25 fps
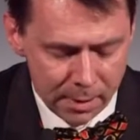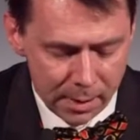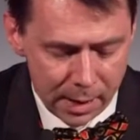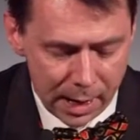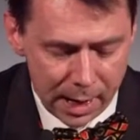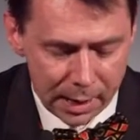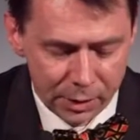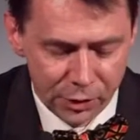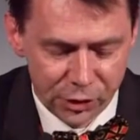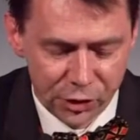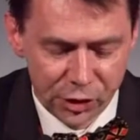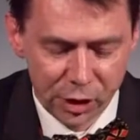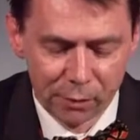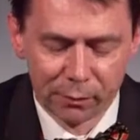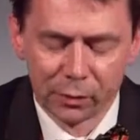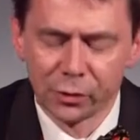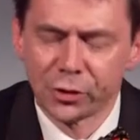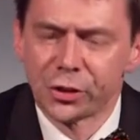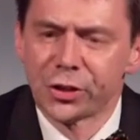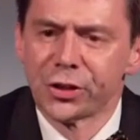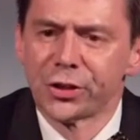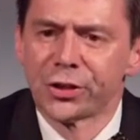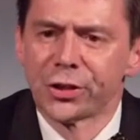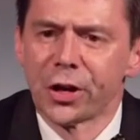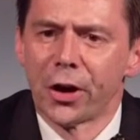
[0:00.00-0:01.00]
and civil
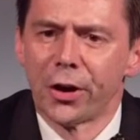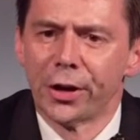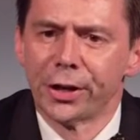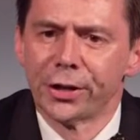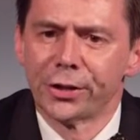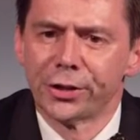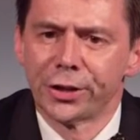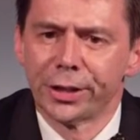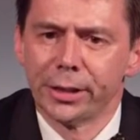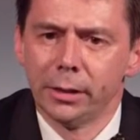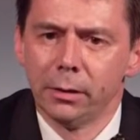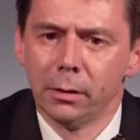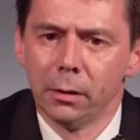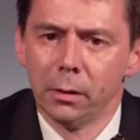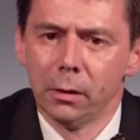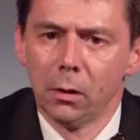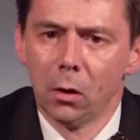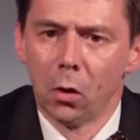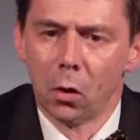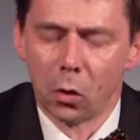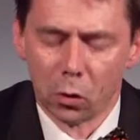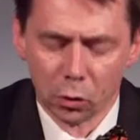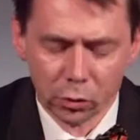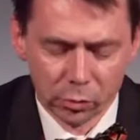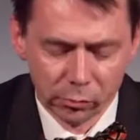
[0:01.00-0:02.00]
society,
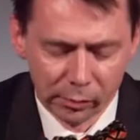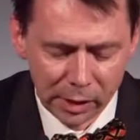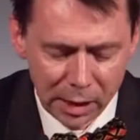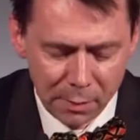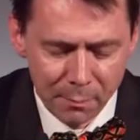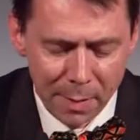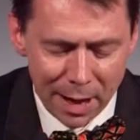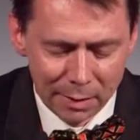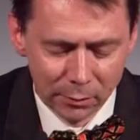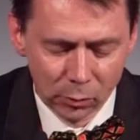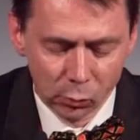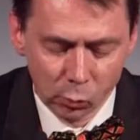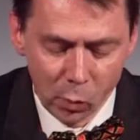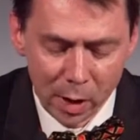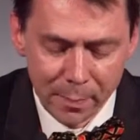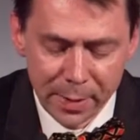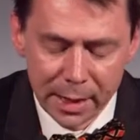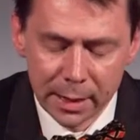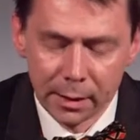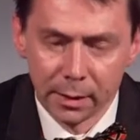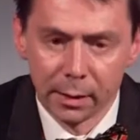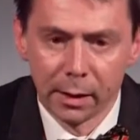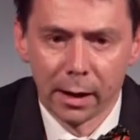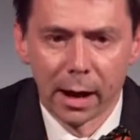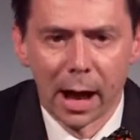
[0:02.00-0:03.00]
ordinary men and
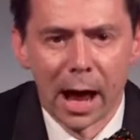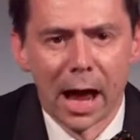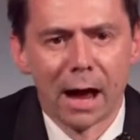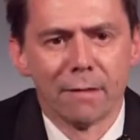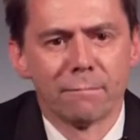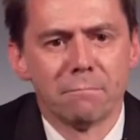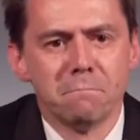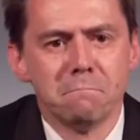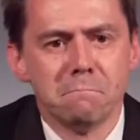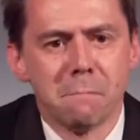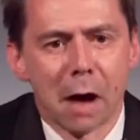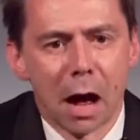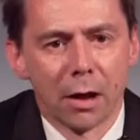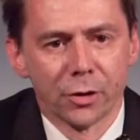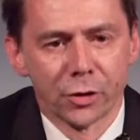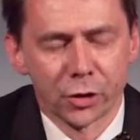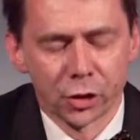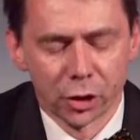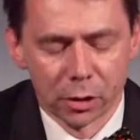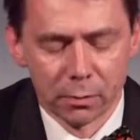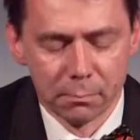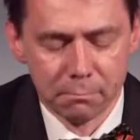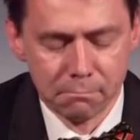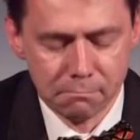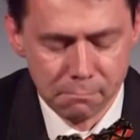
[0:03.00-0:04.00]
women, have much,
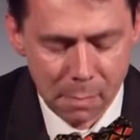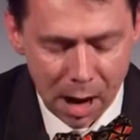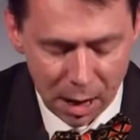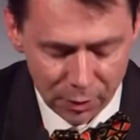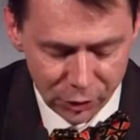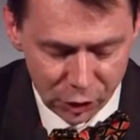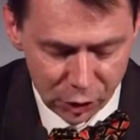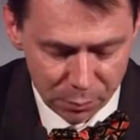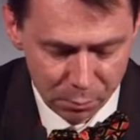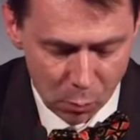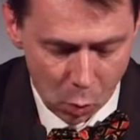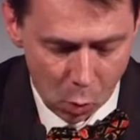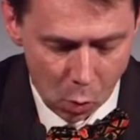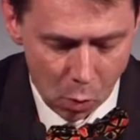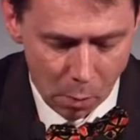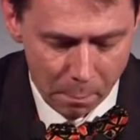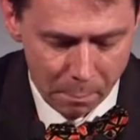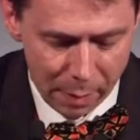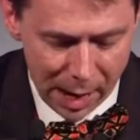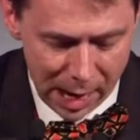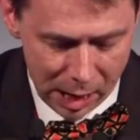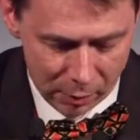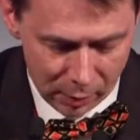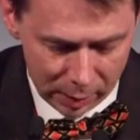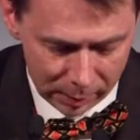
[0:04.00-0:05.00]
much more
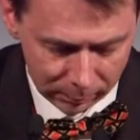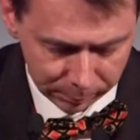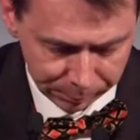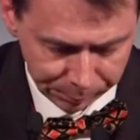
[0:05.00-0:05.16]
power.